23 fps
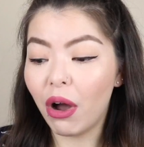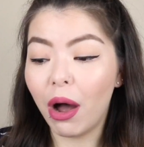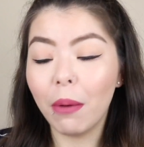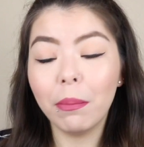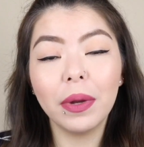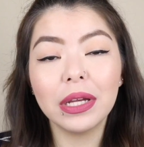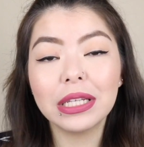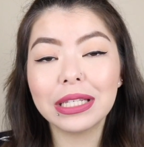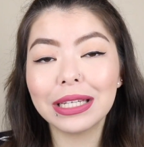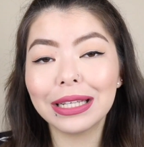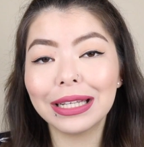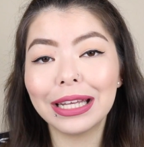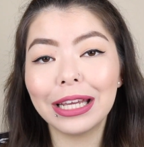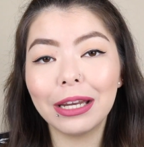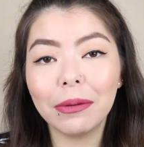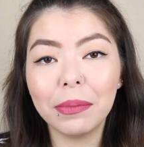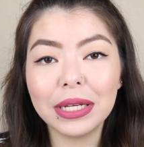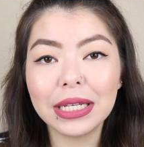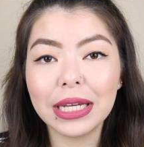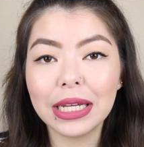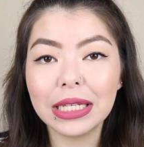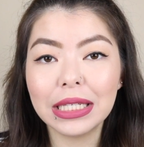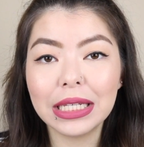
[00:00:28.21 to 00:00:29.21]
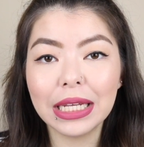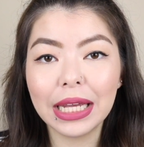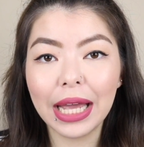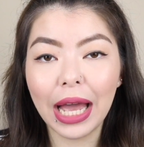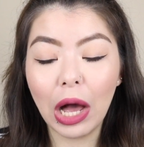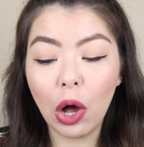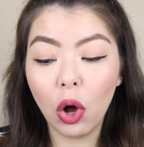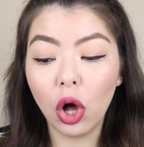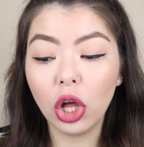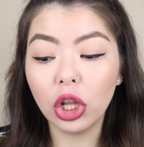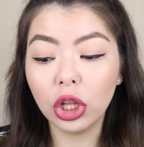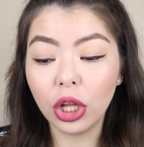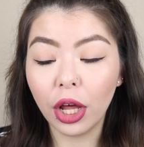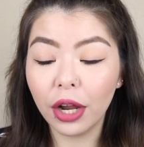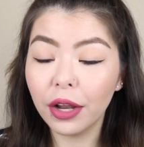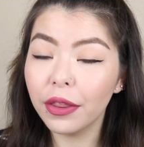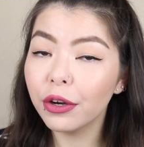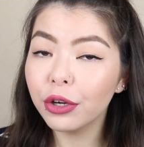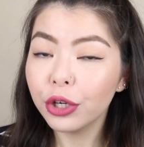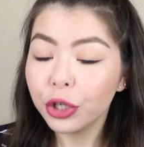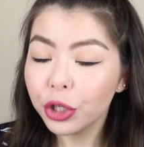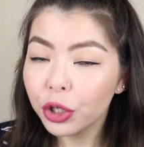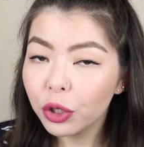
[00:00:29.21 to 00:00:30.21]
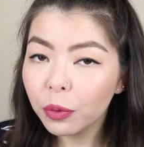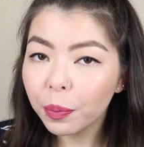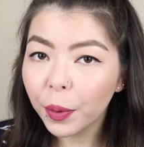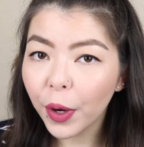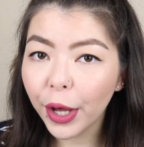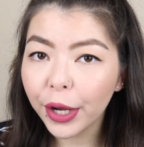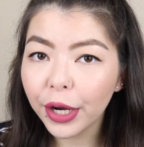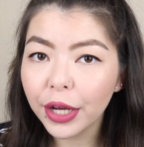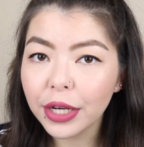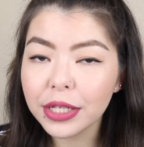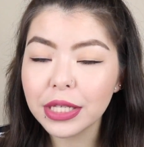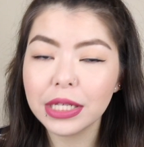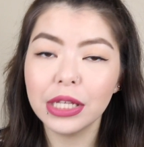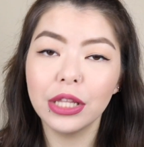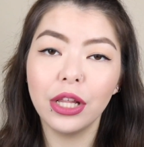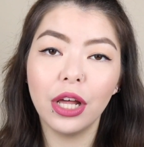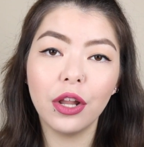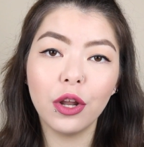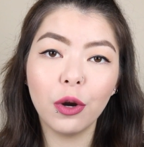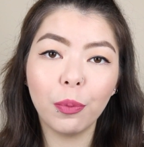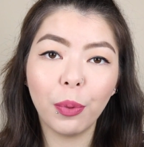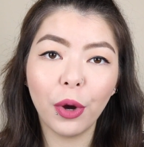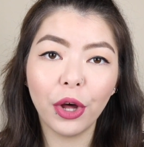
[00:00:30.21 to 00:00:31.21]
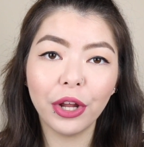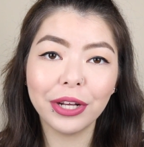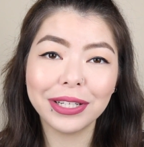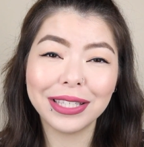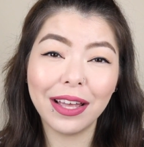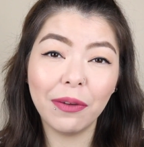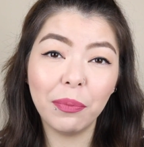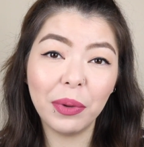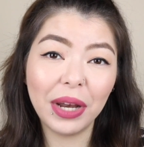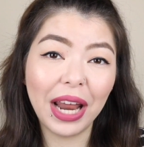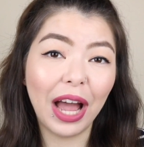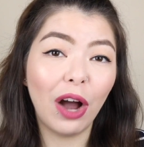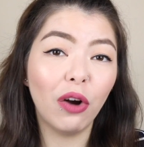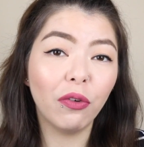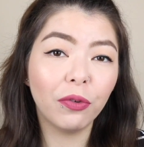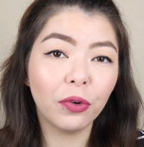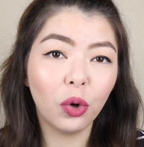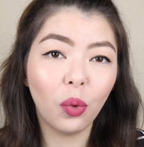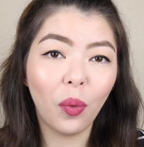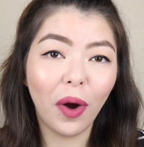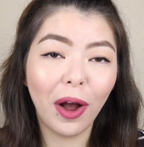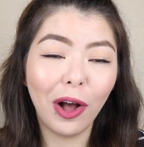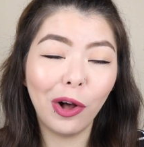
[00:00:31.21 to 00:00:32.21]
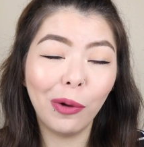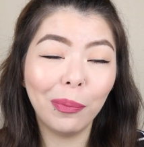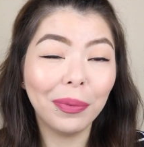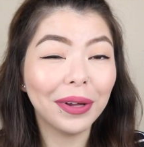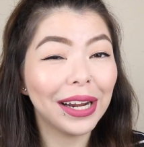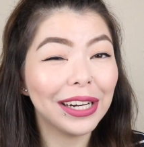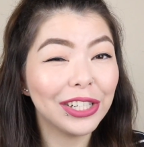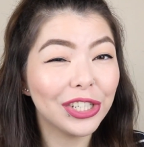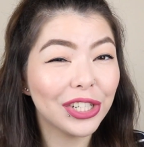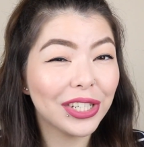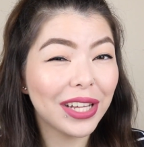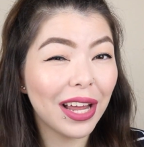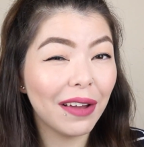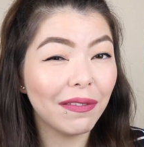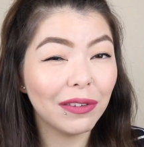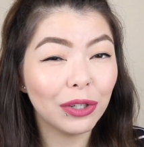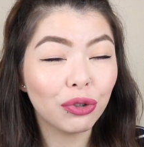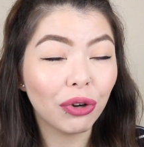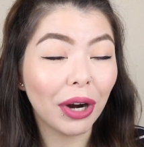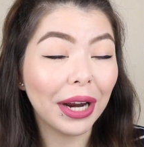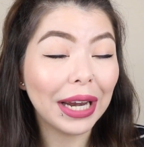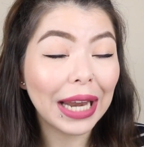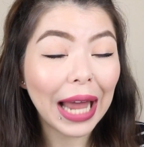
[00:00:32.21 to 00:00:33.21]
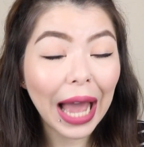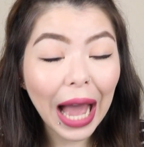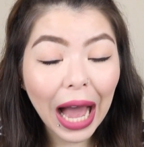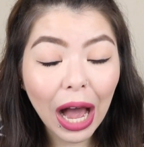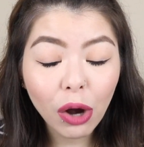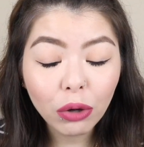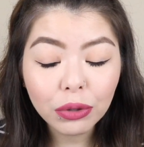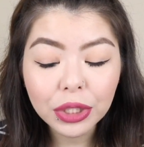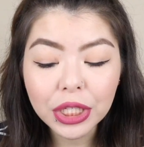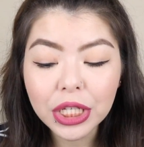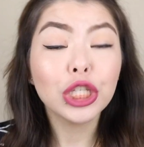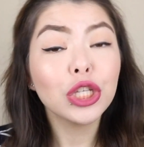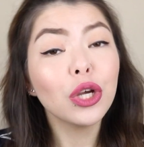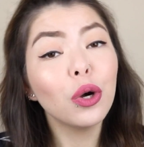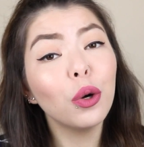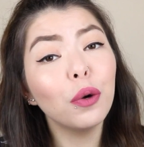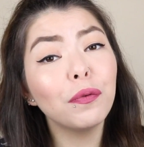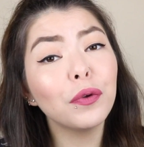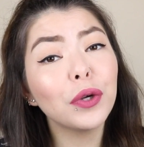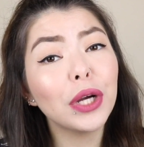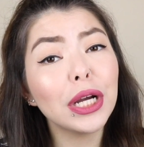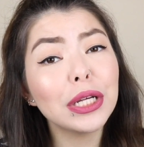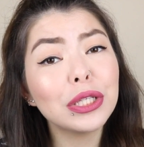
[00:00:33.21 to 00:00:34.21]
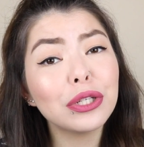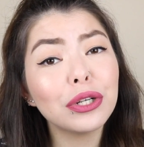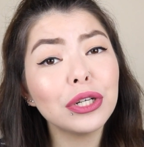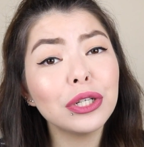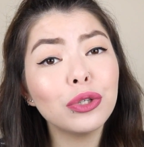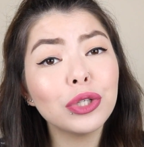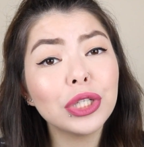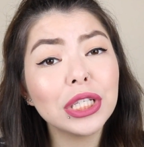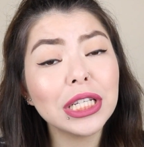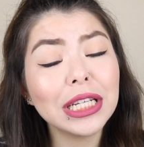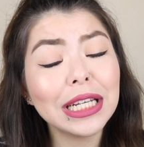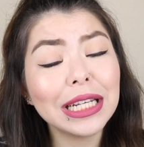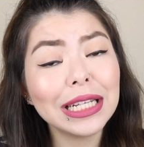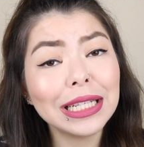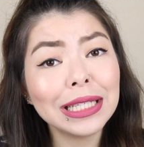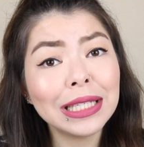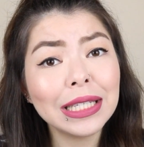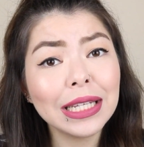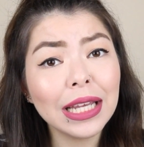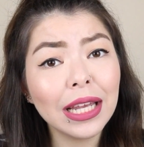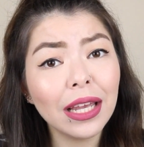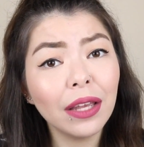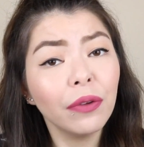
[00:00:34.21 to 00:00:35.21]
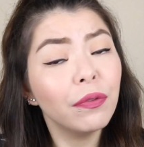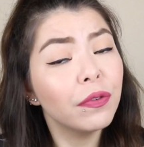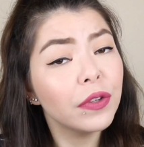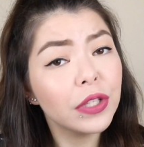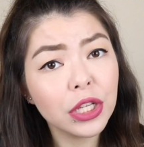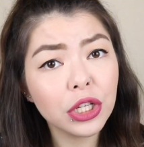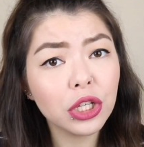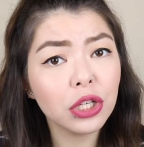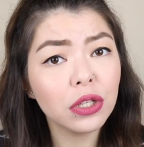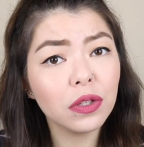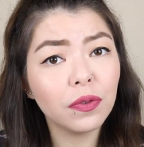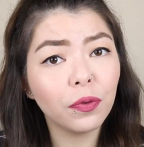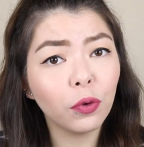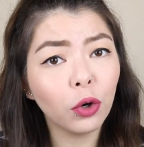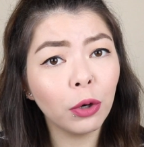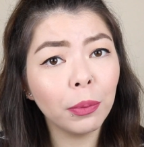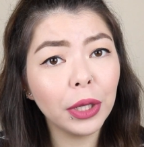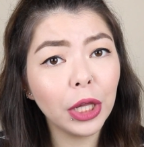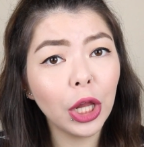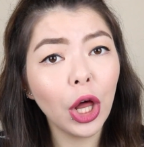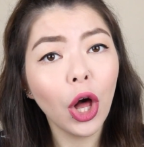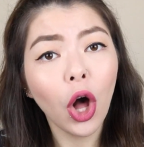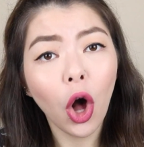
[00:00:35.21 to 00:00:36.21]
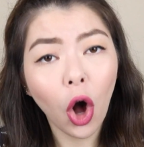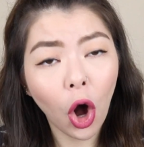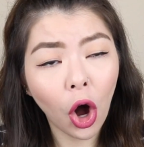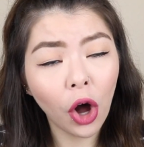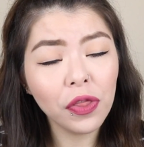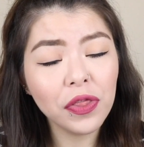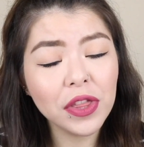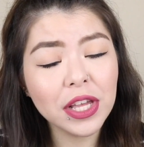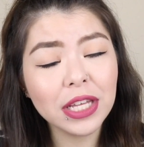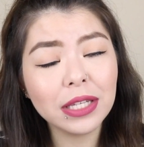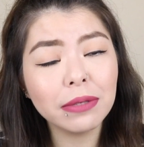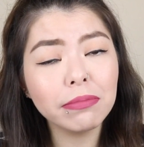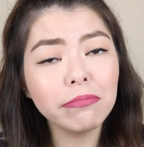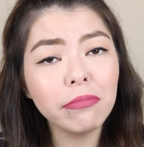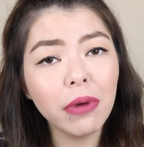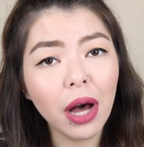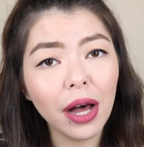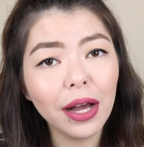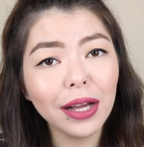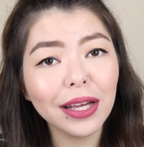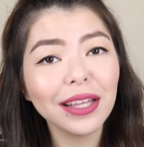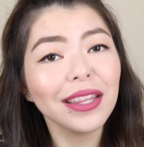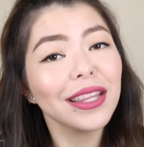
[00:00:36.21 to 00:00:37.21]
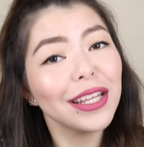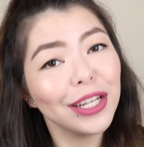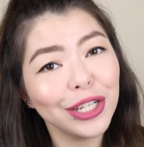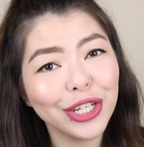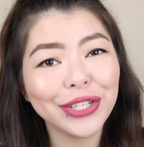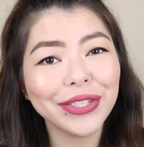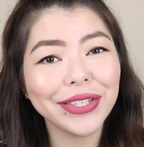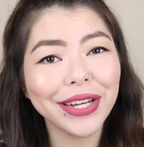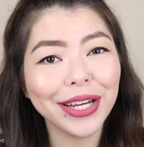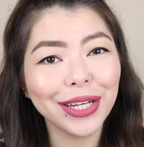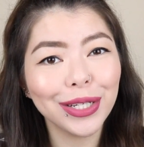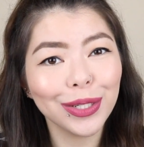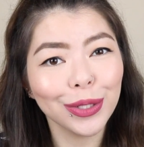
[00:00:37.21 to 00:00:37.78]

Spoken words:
I'm basically going to be testing out a lot of their new products, a lot of their products that have been out for a while, but I just haven't tried out. So if you guys are interested in seeing Physicians Formula on this mug, then just stay